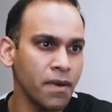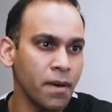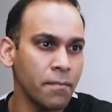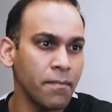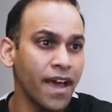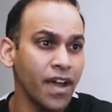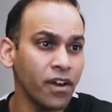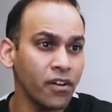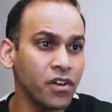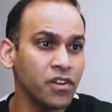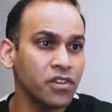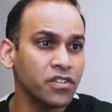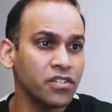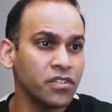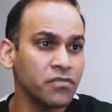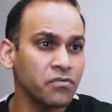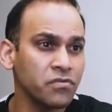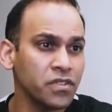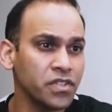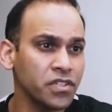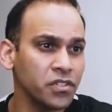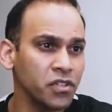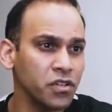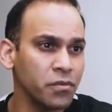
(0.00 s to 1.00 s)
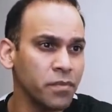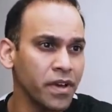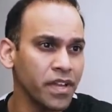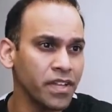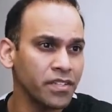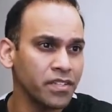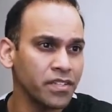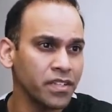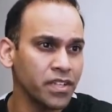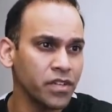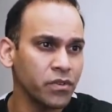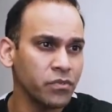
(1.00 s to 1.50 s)
My background is in physical
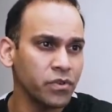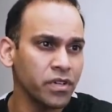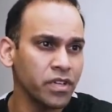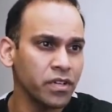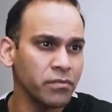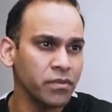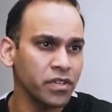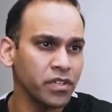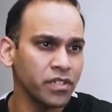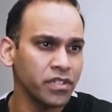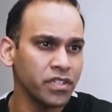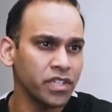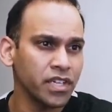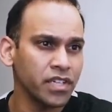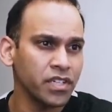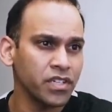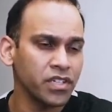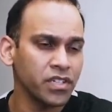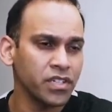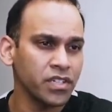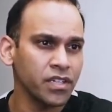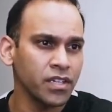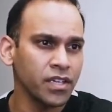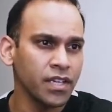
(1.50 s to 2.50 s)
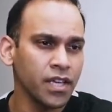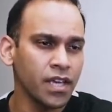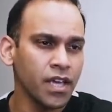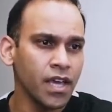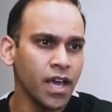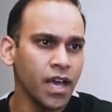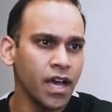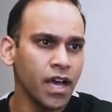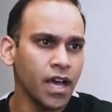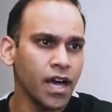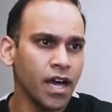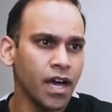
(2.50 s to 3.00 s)
medicine and rehabilitation.
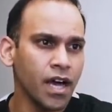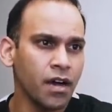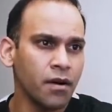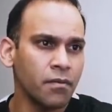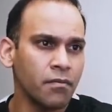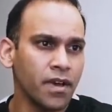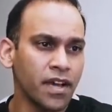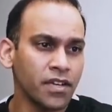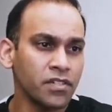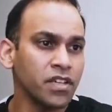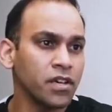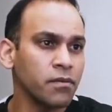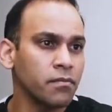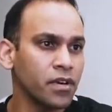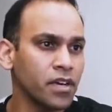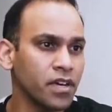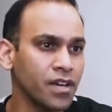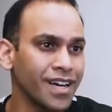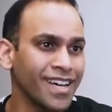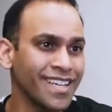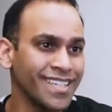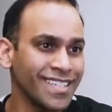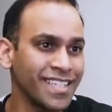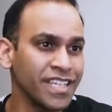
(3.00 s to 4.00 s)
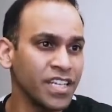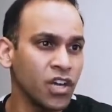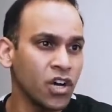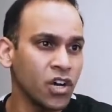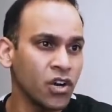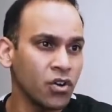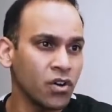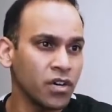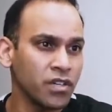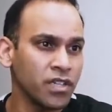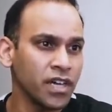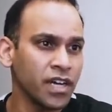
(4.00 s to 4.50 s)
Actually, I'm a
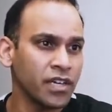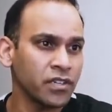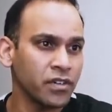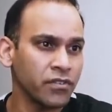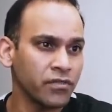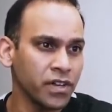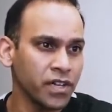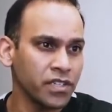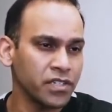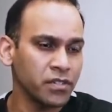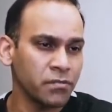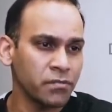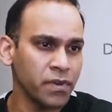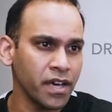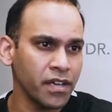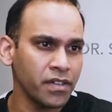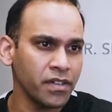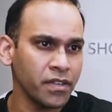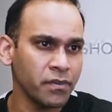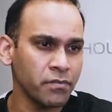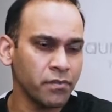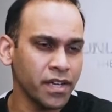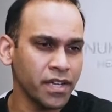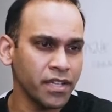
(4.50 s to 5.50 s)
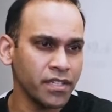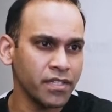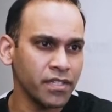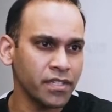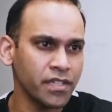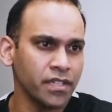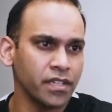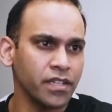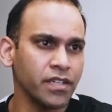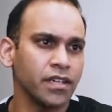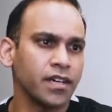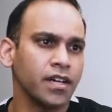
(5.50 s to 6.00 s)
DO, a doctor of osteopathic
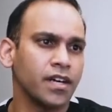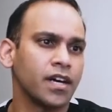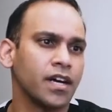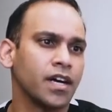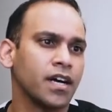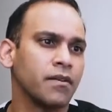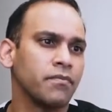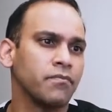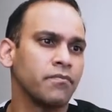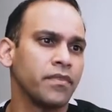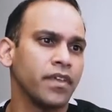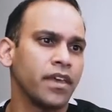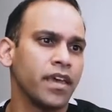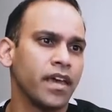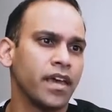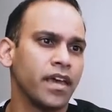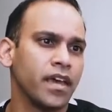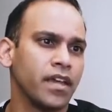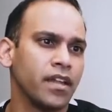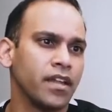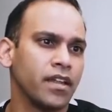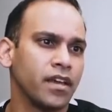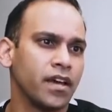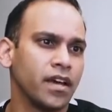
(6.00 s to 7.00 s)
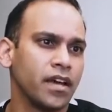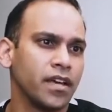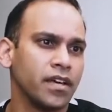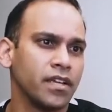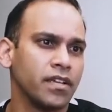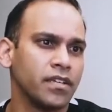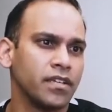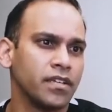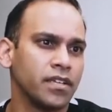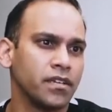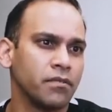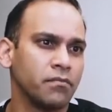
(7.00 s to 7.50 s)
medicine, and
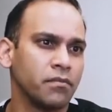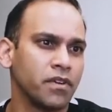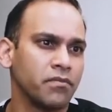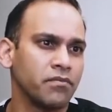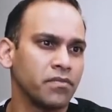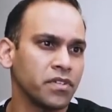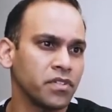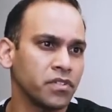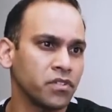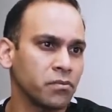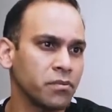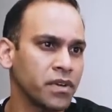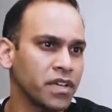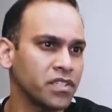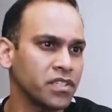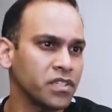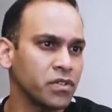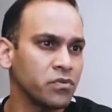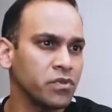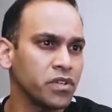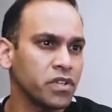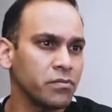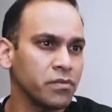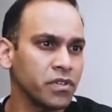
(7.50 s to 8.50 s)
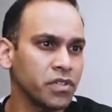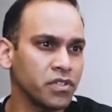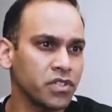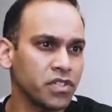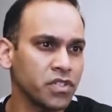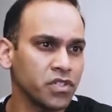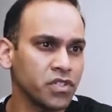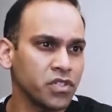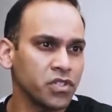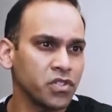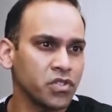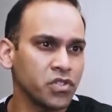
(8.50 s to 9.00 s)
I did my physical medicine
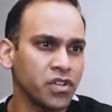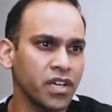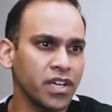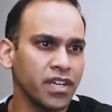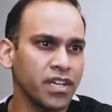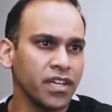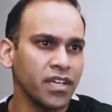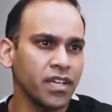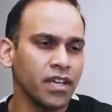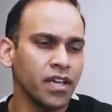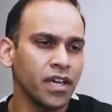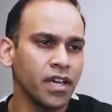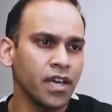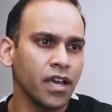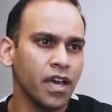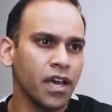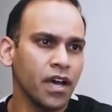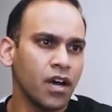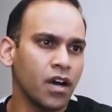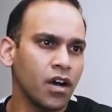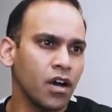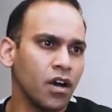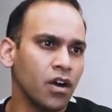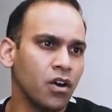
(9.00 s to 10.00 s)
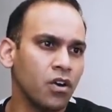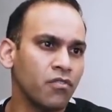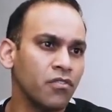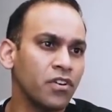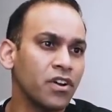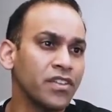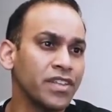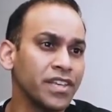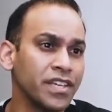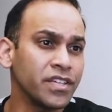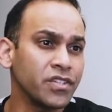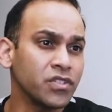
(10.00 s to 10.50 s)
rehabilitation training
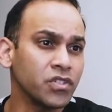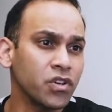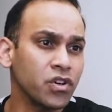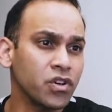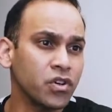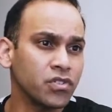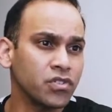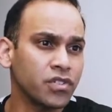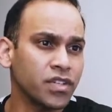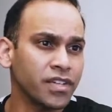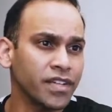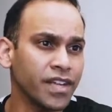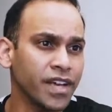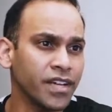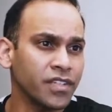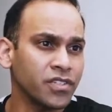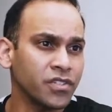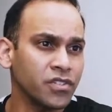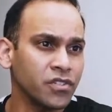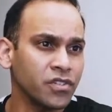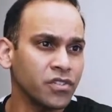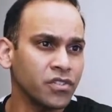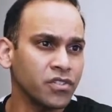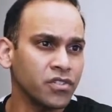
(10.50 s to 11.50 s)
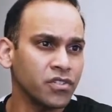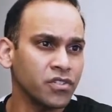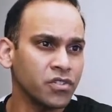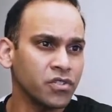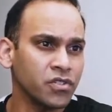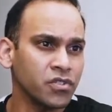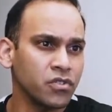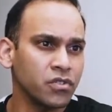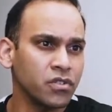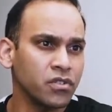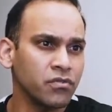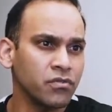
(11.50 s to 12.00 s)
over the East Coast at Kessler
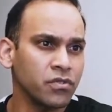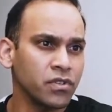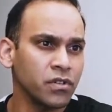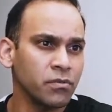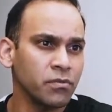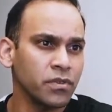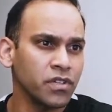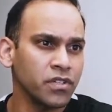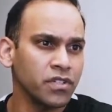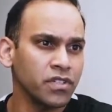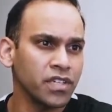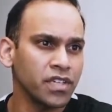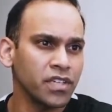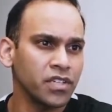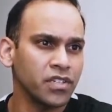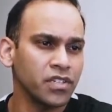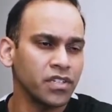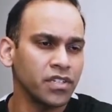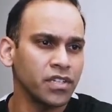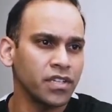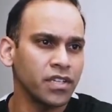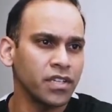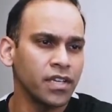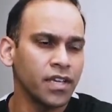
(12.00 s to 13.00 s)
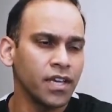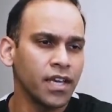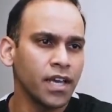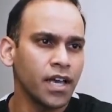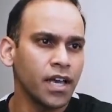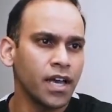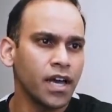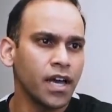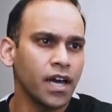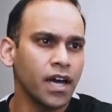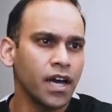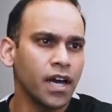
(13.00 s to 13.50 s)
Institute of Rehabilitation.
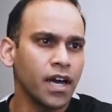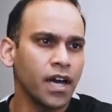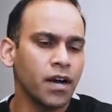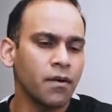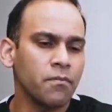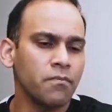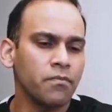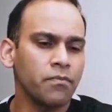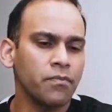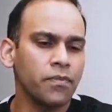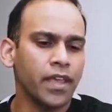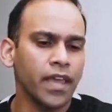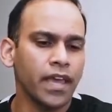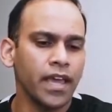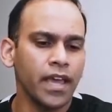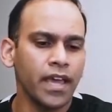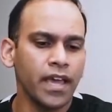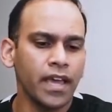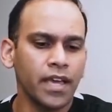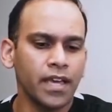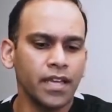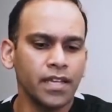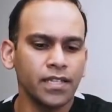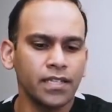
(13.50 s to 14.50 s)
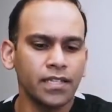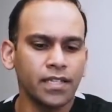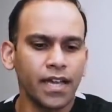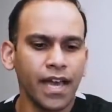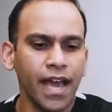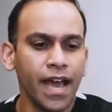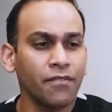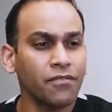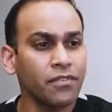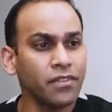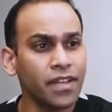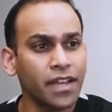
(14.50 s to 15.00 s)
And
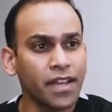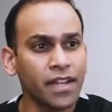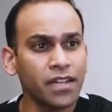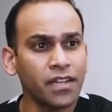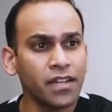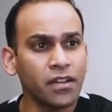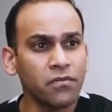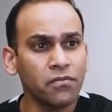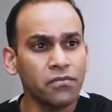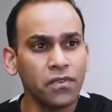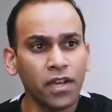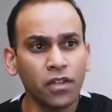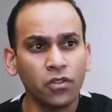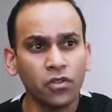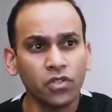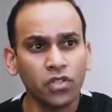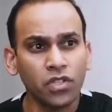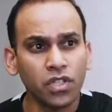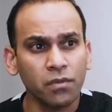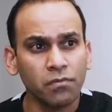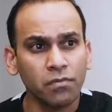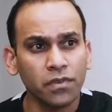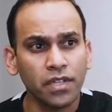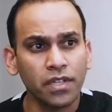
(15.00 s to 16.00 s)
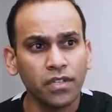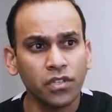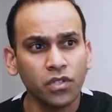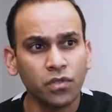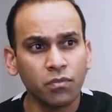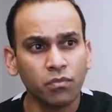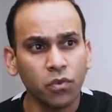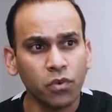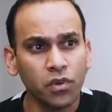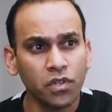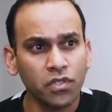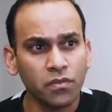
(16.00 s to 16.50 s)
after that, I did a fellowship in
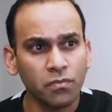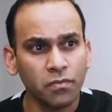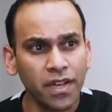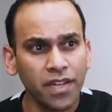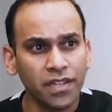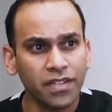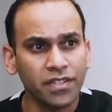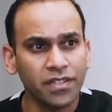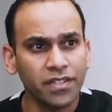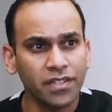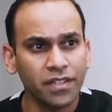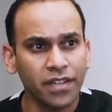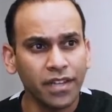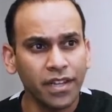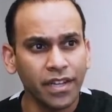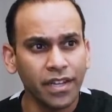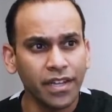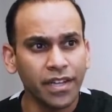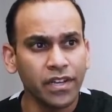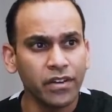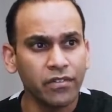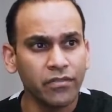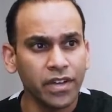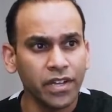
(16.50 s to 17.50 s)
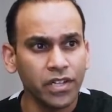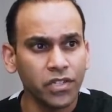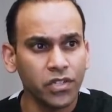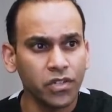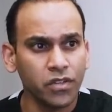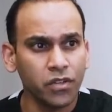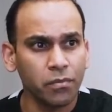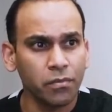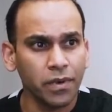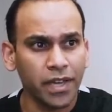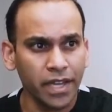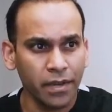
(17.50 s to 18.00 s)
sports medicine and
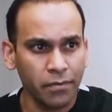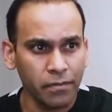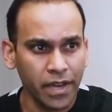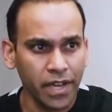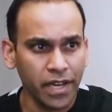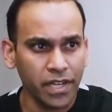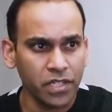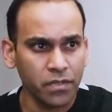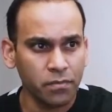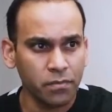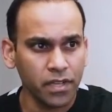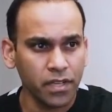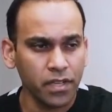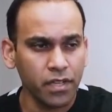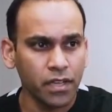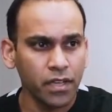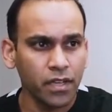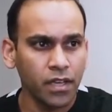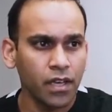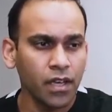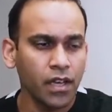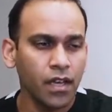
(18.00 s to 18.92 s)
interventional pain management.